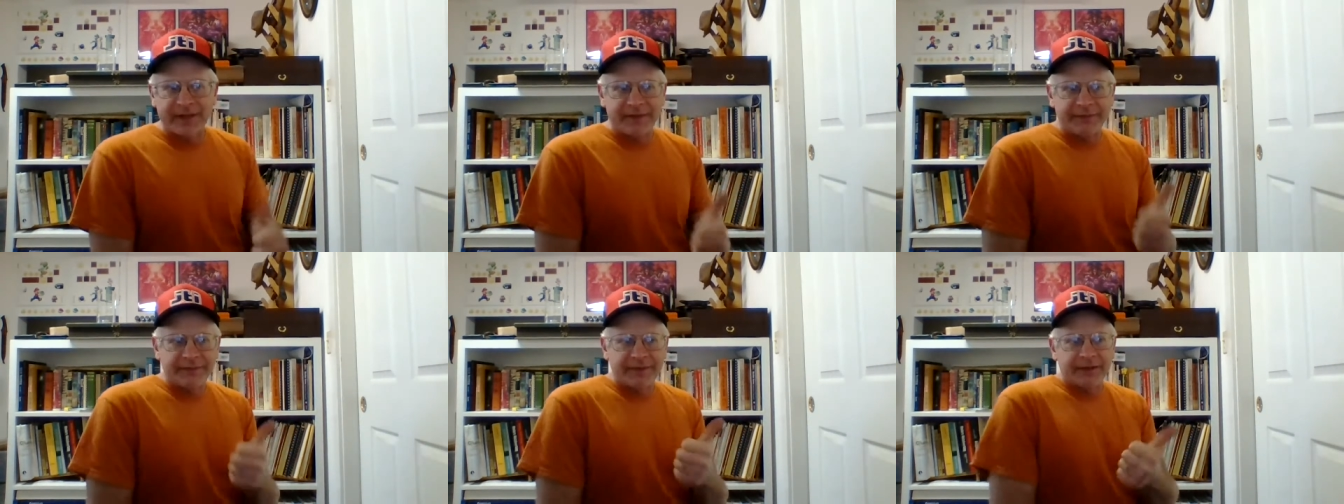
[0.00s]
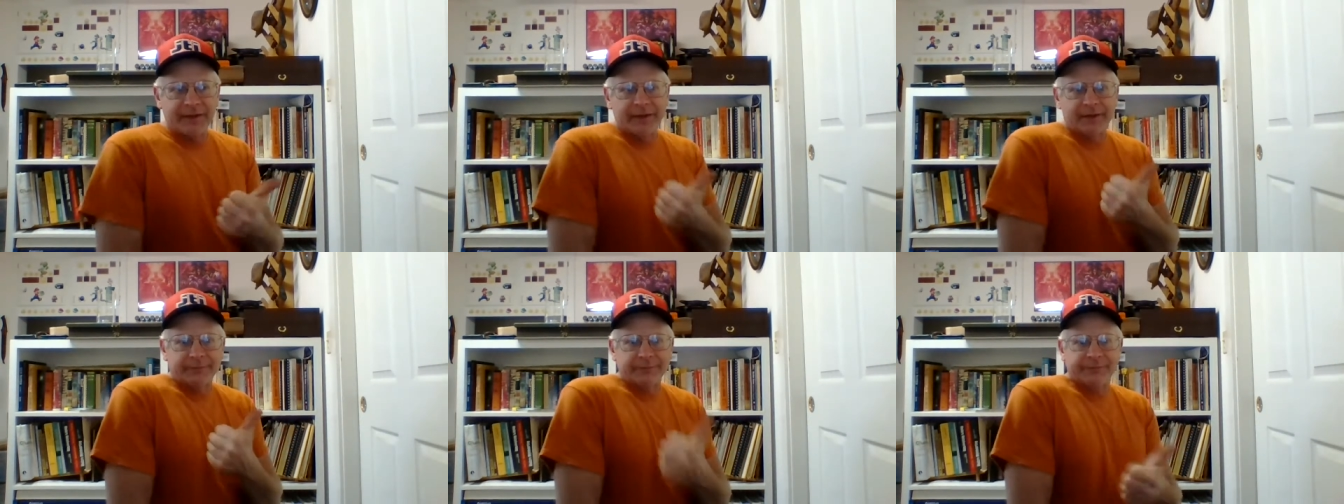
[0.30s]

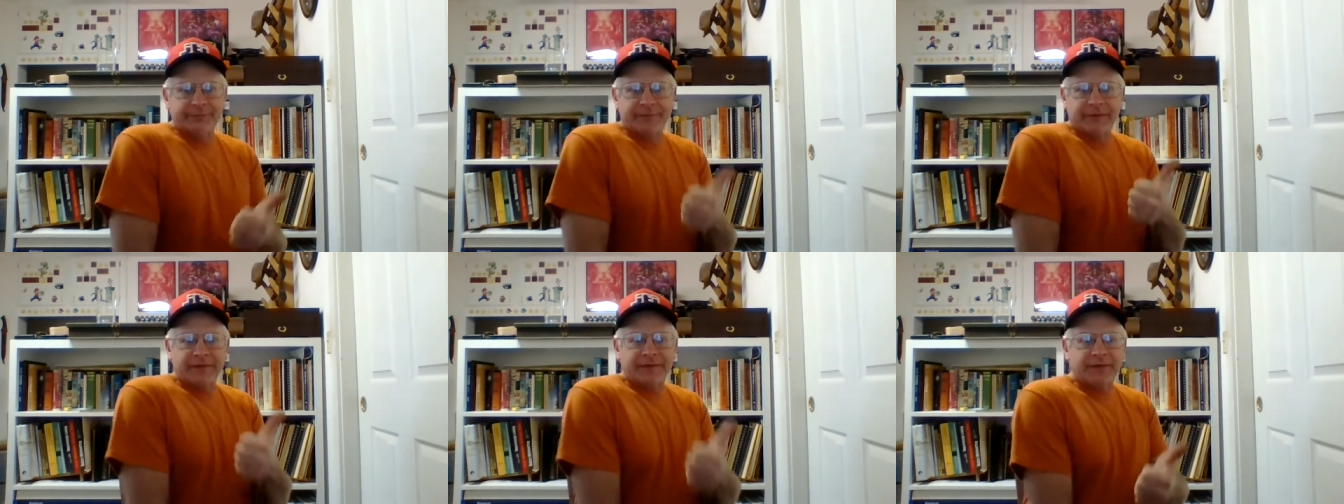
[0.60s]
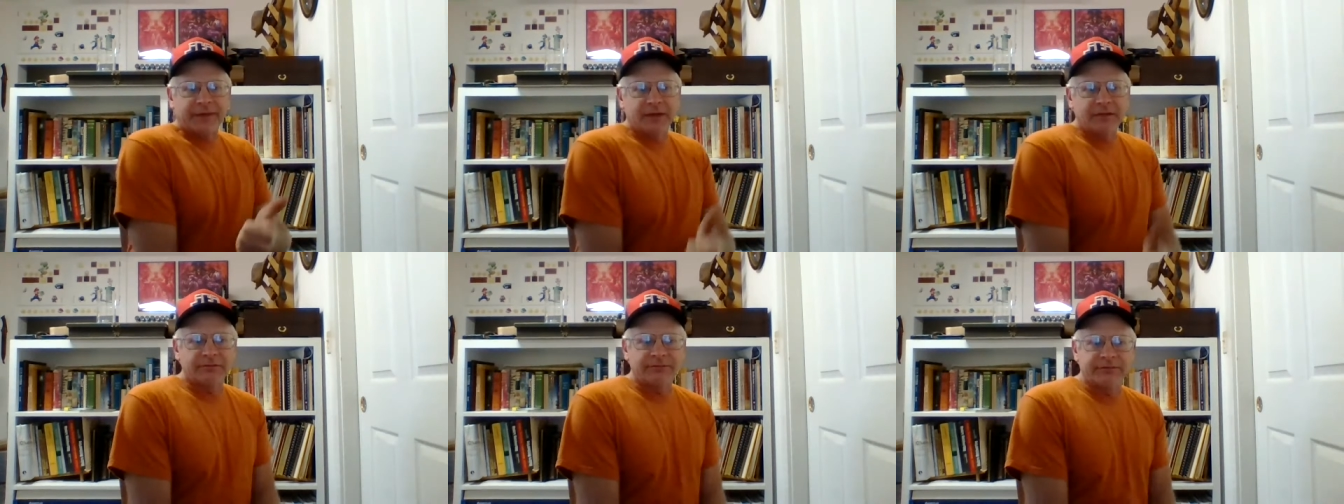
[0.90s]
their
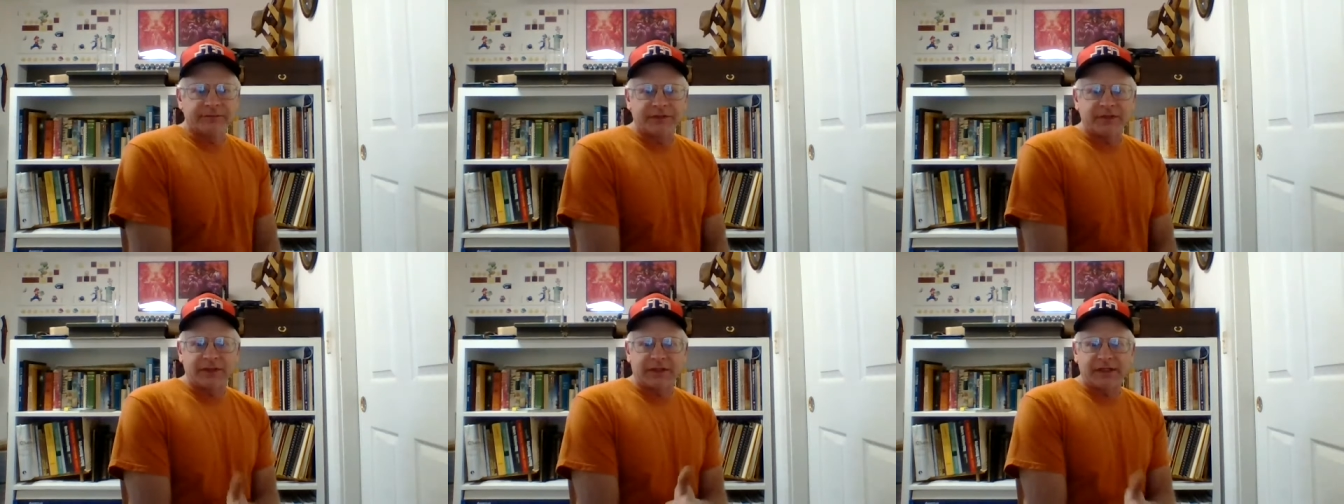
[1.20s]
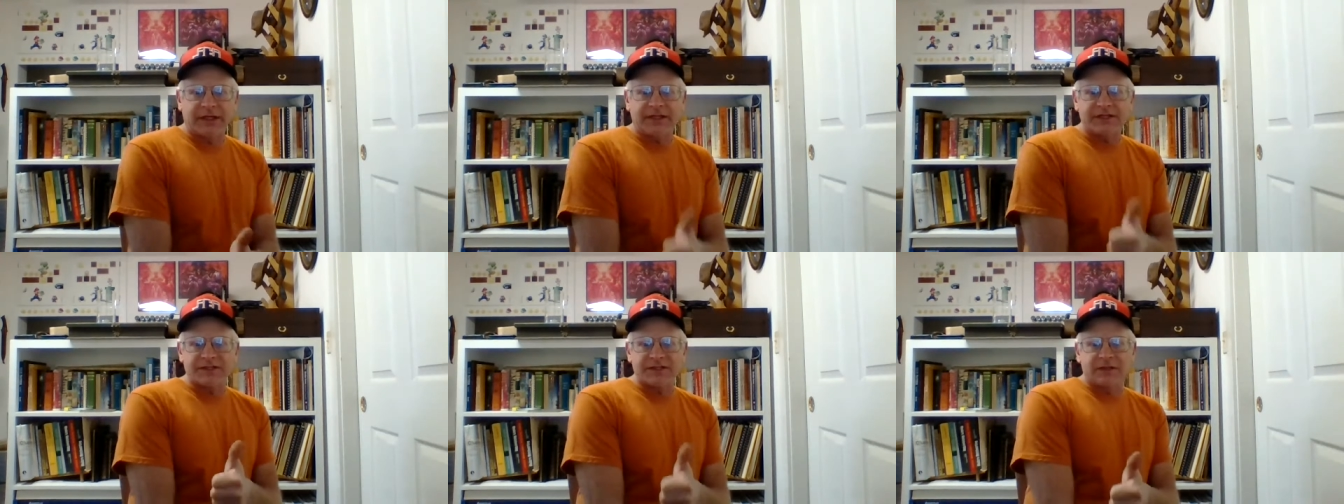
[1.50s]
their their
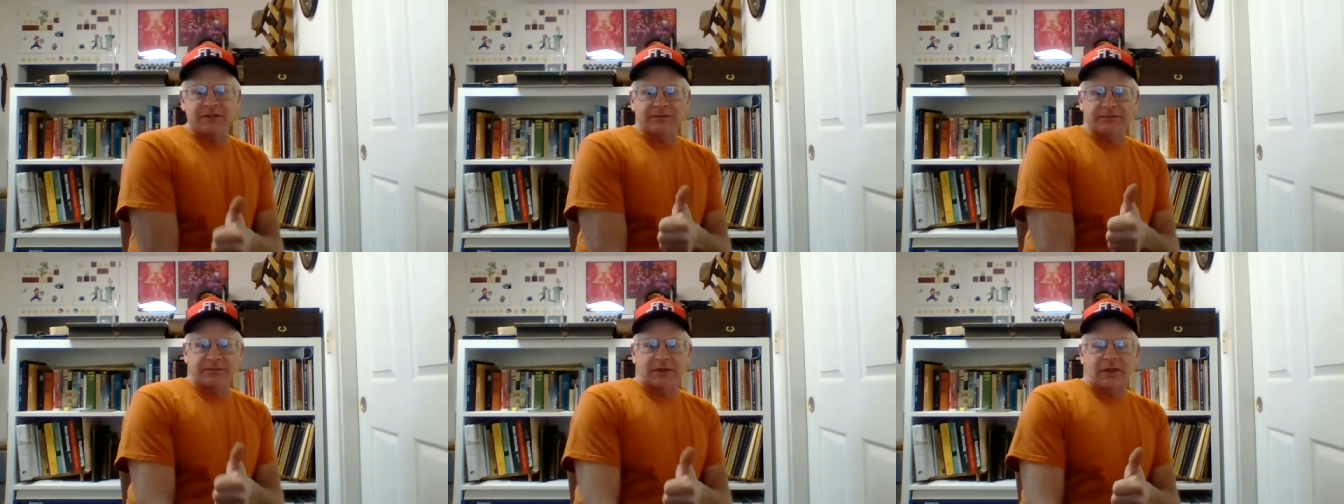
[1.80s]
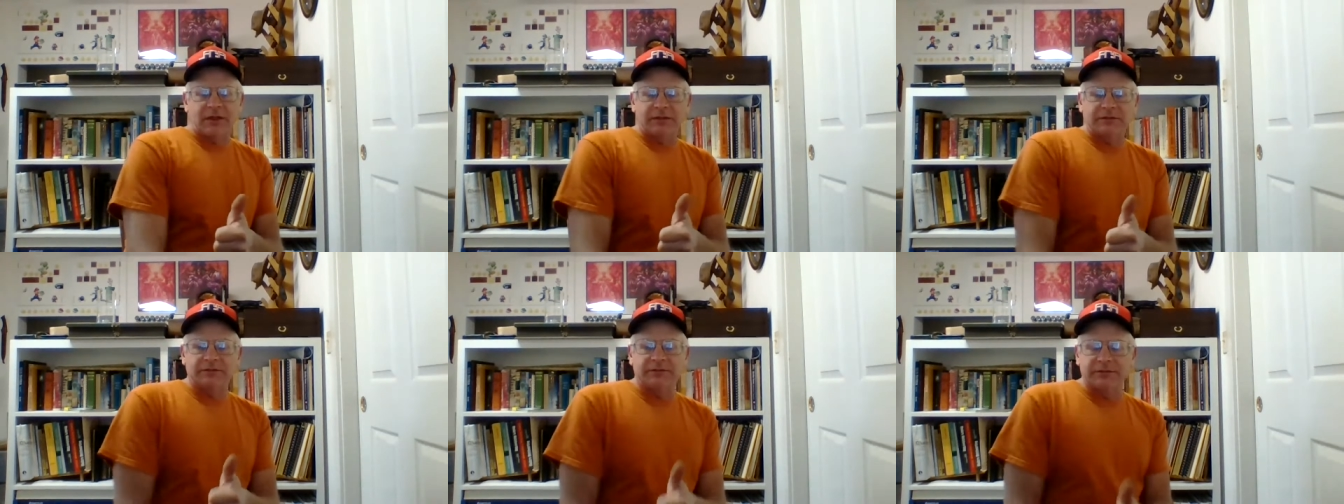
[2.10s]
guts are
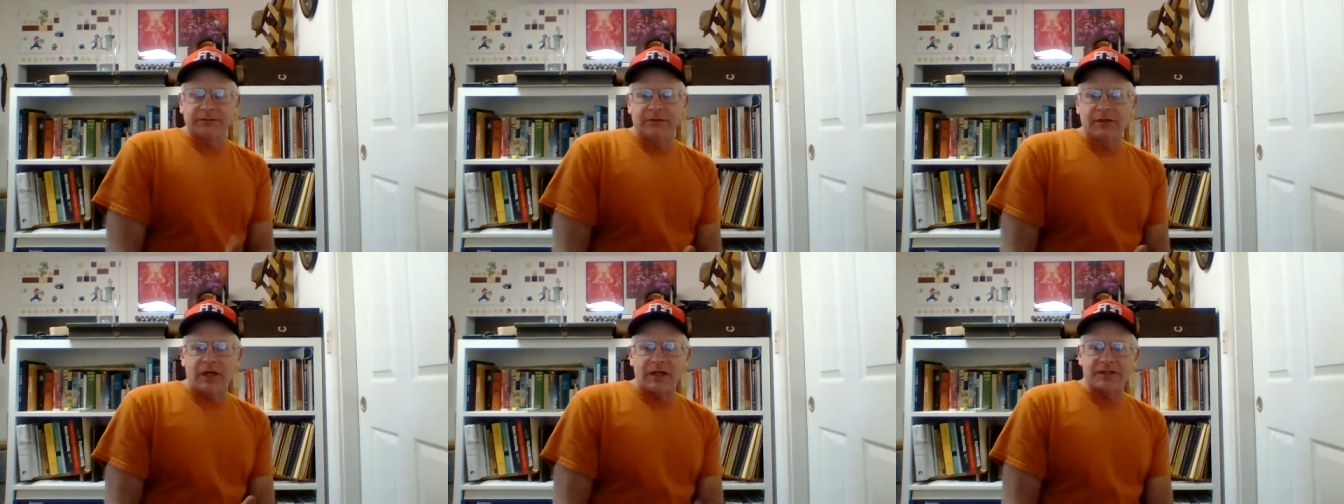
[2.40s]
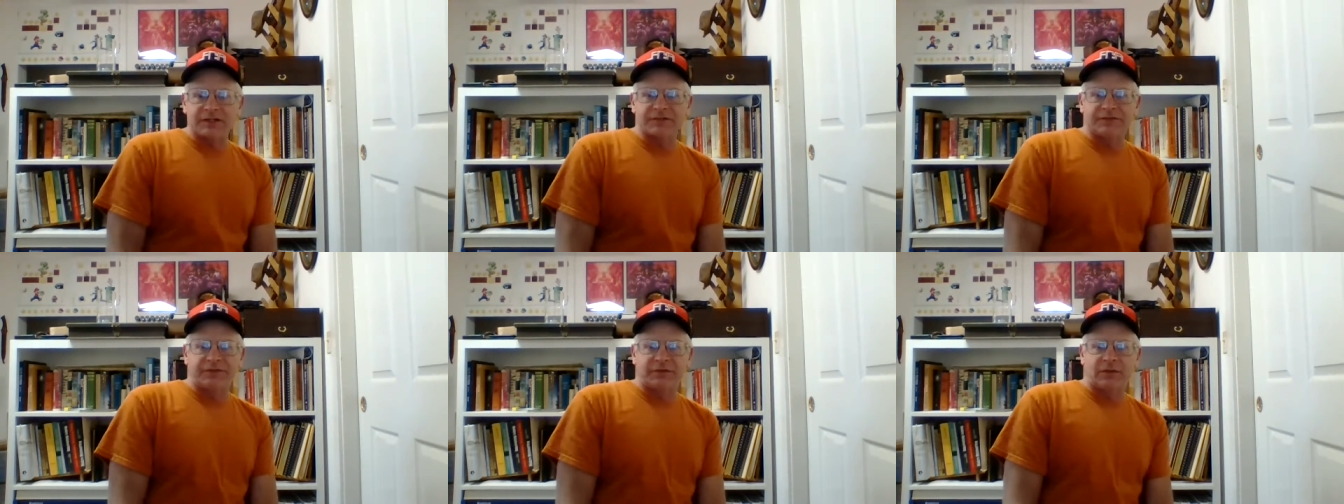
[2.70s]
are not
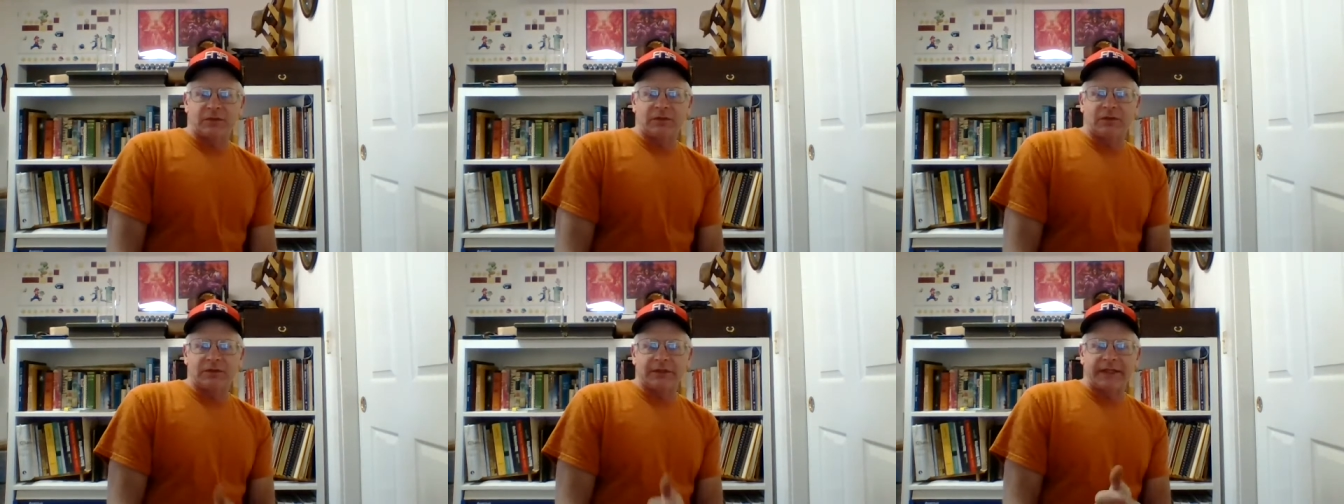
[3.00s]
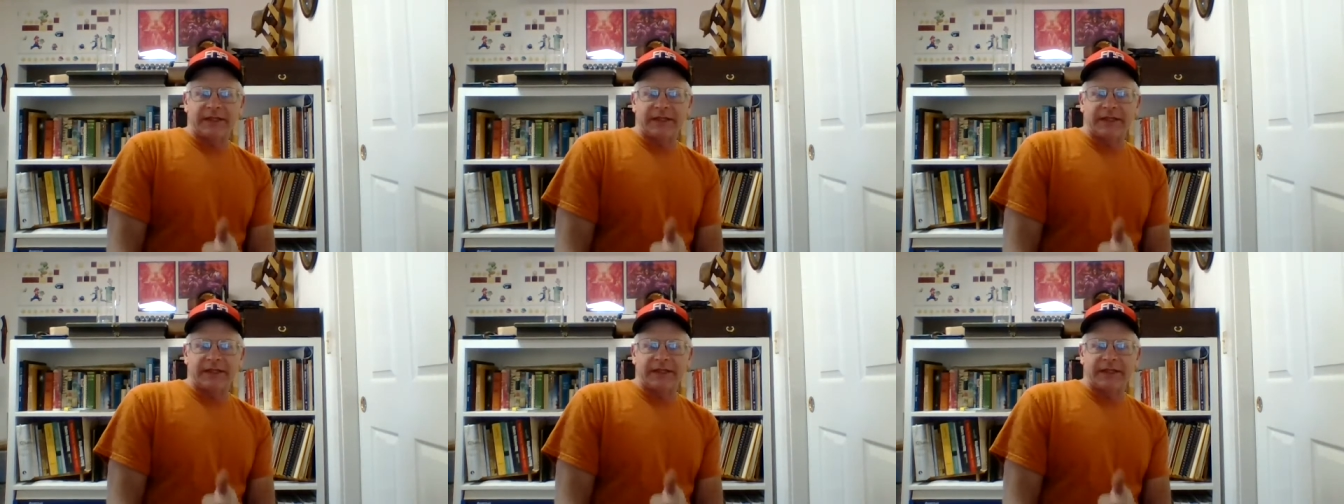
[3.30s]
as full,